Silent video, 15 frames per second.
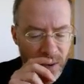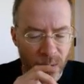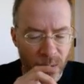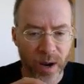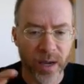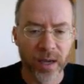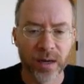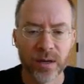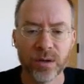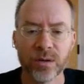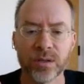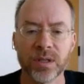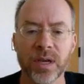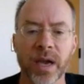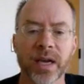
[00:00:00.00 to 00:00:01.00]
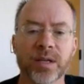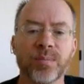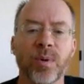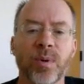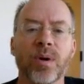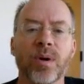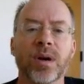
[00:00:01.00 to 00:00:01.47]
or I can use the
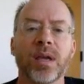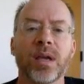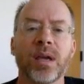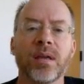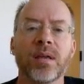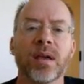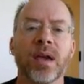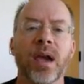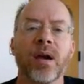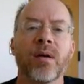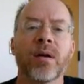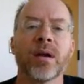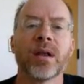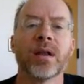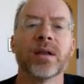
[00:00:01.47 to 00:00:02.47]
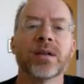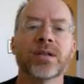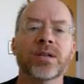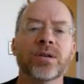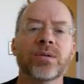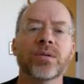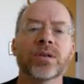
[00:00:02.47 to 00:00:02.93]
exponent key, the caret, and a
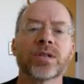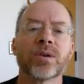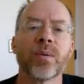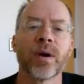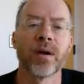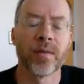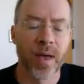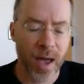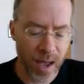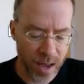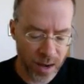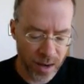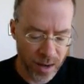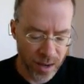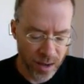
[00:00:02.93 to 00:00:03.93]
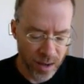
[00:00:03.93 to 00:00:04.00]
2 to square that,